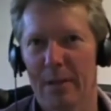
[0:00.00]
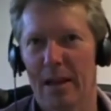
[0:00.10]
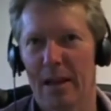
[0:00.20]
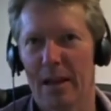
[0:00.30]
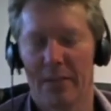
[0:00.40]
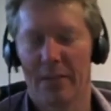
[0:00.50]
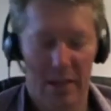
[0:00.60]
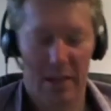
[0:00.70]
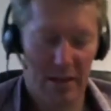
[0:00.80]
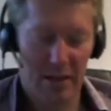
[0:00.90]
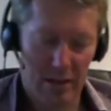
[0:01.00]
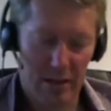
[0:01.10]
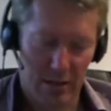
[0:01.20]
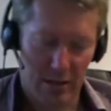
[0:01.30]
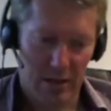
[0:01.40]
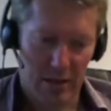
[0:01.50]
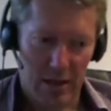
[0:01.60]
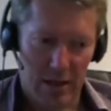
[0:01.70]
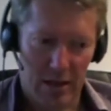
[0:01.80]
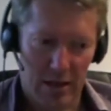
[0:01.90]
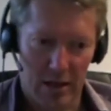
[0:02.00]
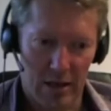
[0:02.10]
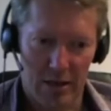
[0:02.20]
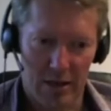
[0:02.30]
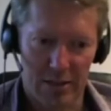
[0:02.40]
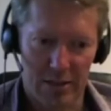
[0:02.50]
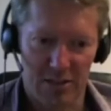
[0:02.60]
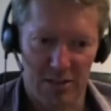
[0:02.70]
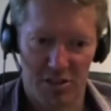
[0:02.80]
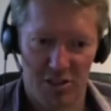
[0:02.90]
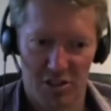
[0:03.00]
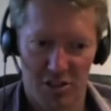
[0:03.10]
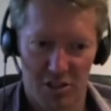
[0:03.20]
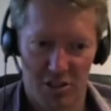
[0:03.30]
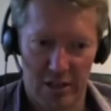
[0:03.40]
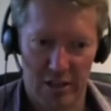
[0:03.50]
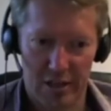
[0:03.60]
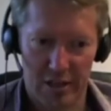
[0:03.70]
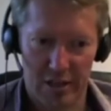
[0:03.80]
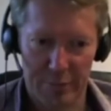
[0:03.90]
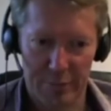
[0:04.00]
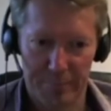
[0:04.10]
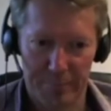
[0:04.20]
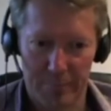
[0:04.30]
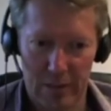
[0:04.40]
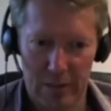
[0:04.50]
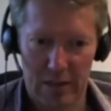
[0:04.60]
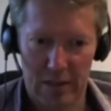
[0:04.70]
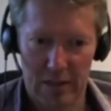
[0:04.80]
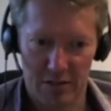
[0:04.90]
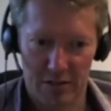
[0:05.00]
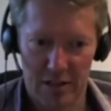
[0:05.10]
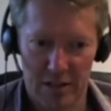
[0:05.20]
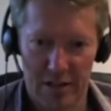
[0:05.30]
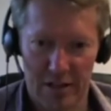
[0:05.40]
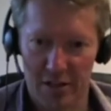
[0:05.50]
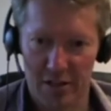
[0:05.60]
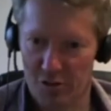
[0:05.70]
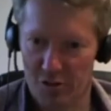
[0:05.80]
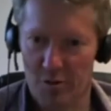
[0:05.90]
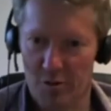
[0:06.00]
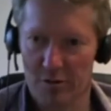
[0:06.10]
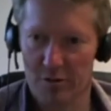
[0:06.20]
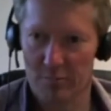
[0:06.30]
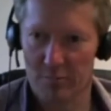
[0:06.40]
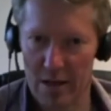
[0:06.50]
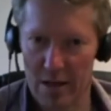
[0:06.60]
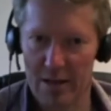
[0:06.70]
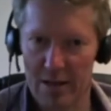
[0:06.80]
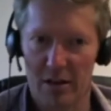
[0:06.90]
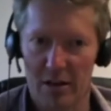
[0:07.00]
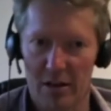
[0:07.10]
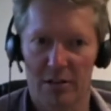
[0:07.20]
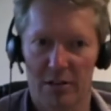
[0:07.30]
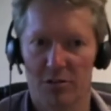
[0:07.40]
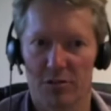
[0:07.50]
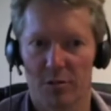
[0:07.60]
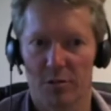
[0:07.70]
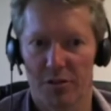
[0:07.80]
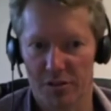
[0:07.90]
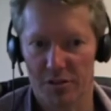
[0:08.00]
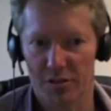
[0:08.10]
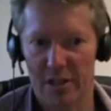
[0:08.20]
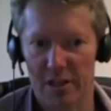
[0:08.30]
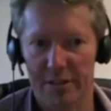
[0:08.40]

And then I teach, a class on Sunday night, two on Monday night, and two on Thursday.